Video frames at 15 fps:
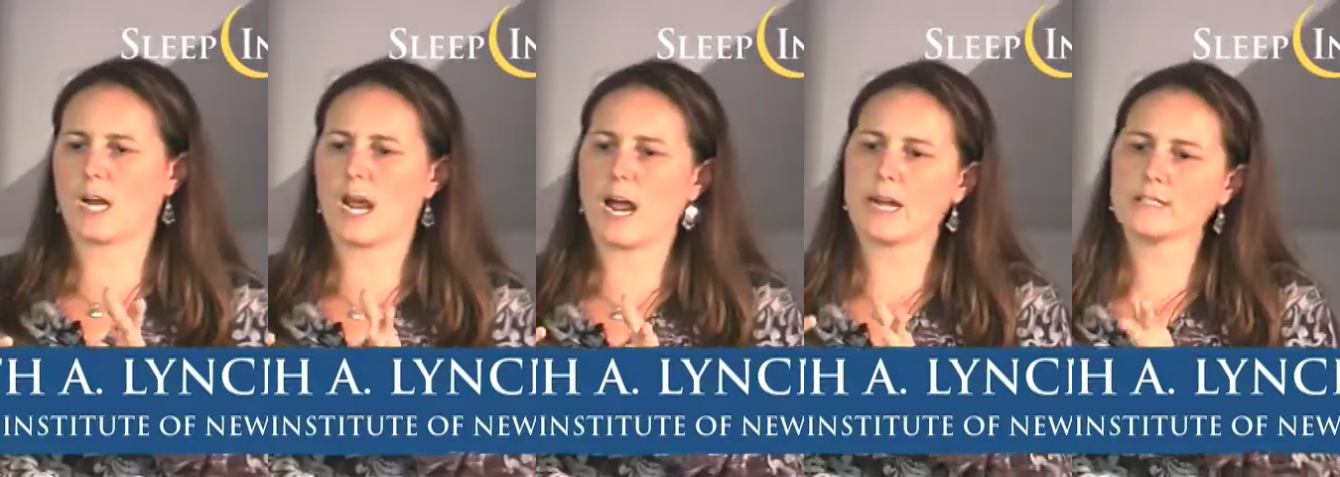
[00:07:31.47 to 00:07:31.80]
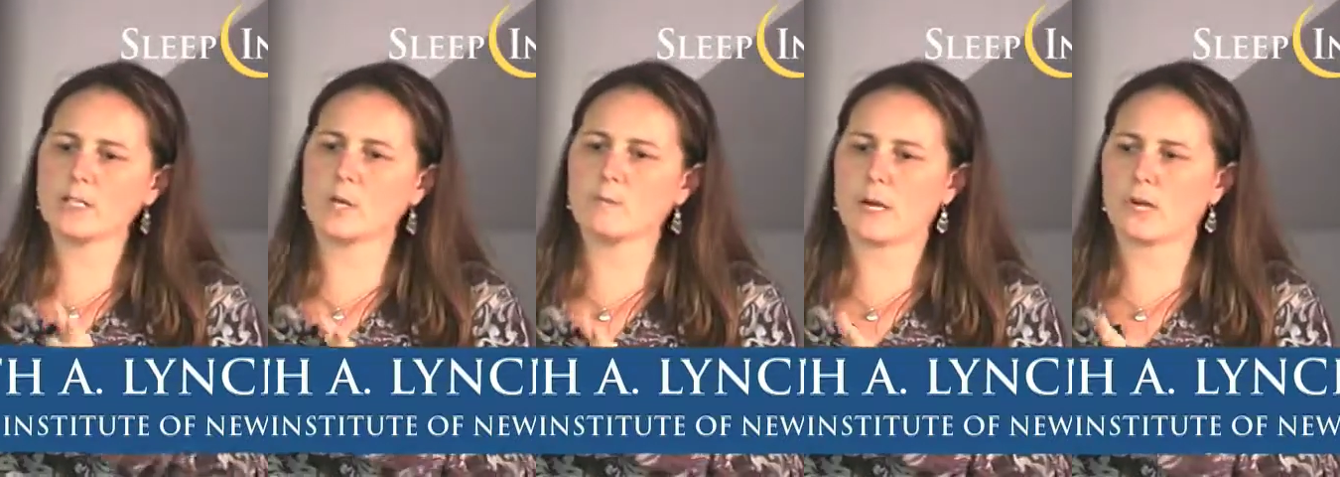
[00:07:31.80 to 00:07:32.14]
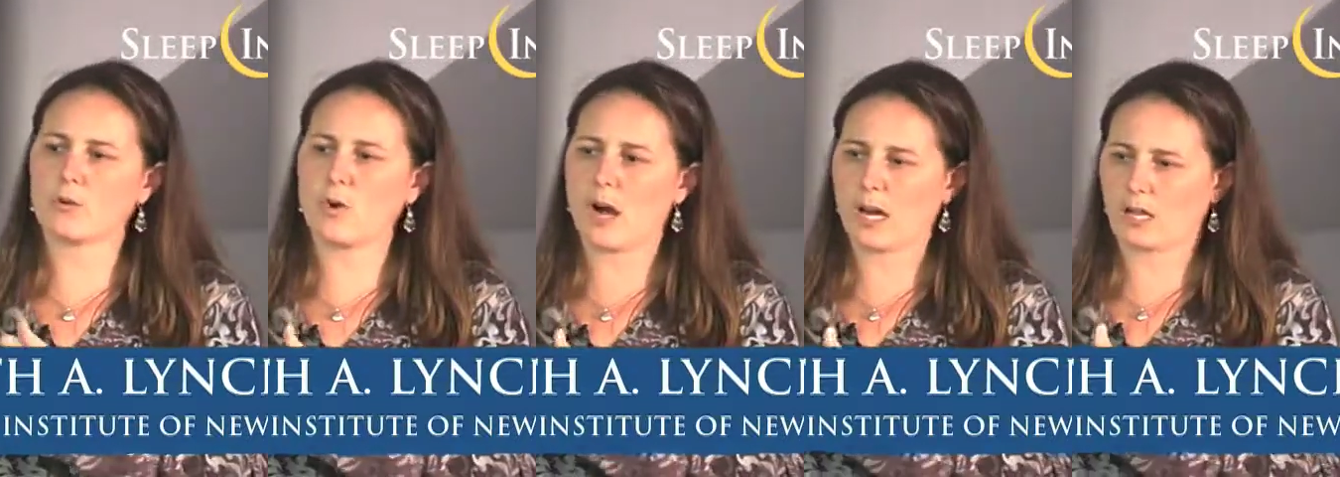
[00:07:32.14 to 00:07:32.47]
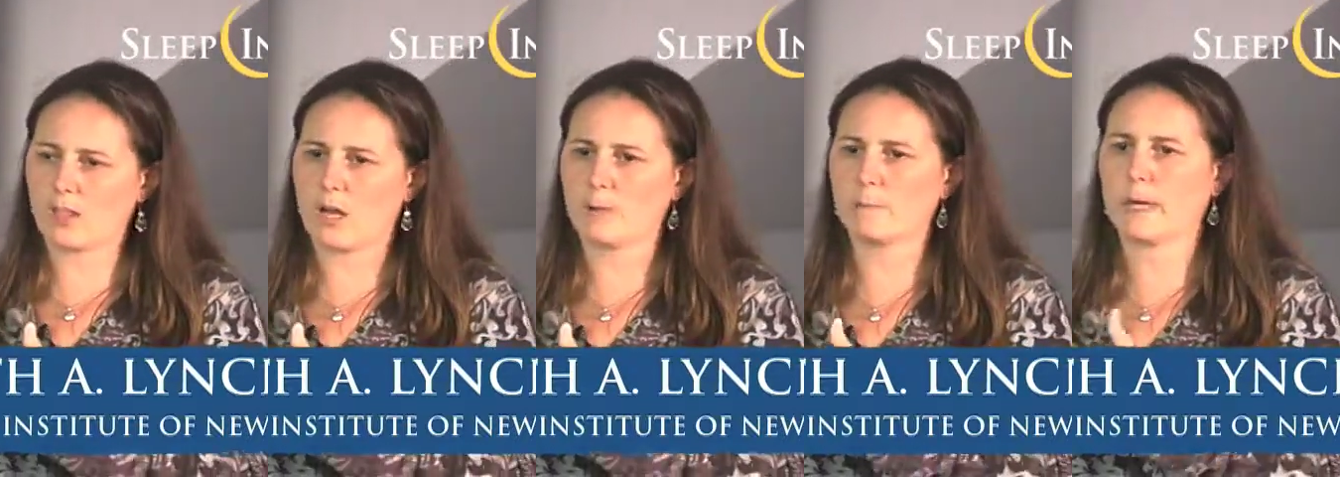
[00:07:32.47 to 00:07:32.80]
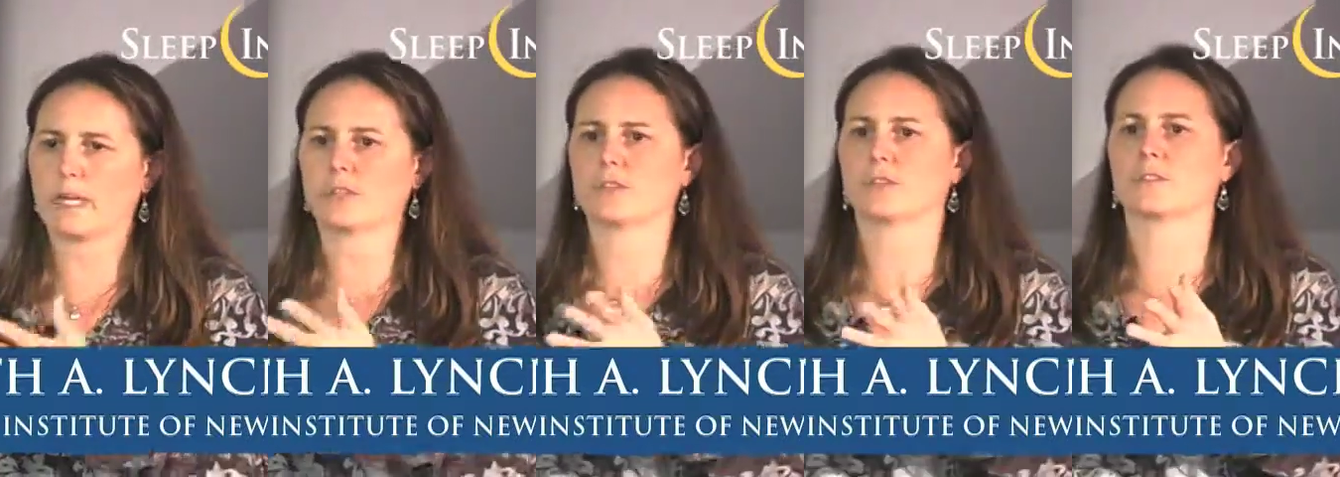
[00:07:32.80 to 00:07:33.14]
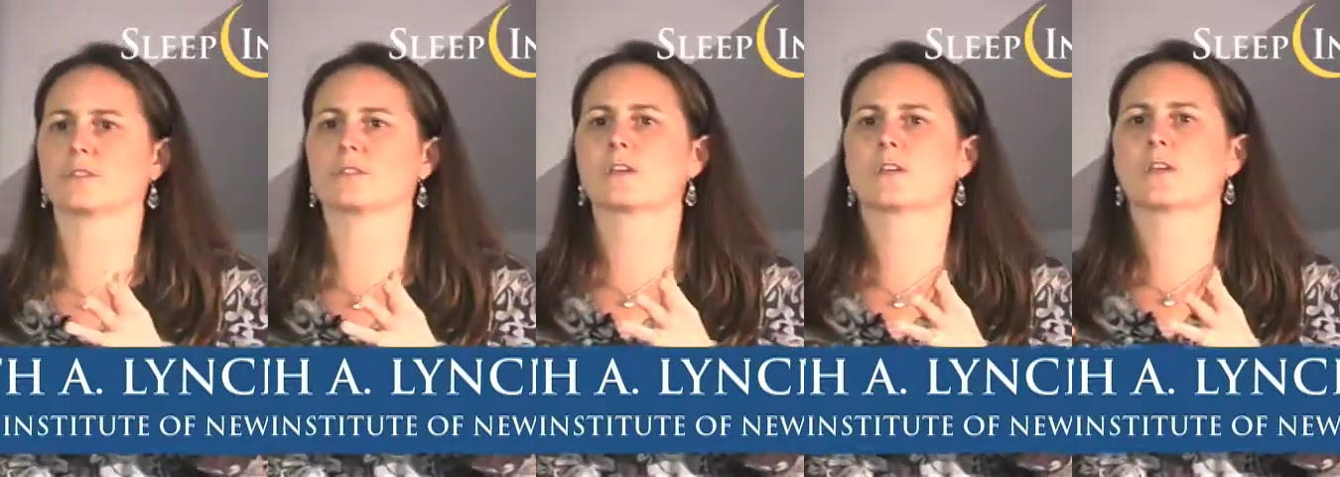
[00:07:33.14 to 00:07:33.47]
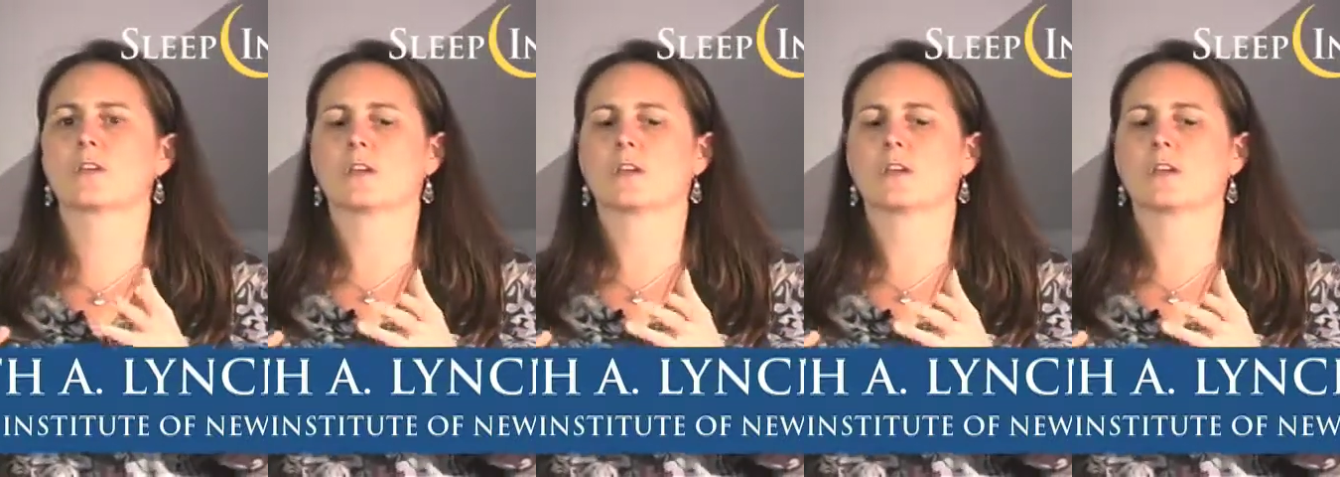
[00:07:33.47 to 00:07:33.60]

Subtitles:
I tell my chronic lung patients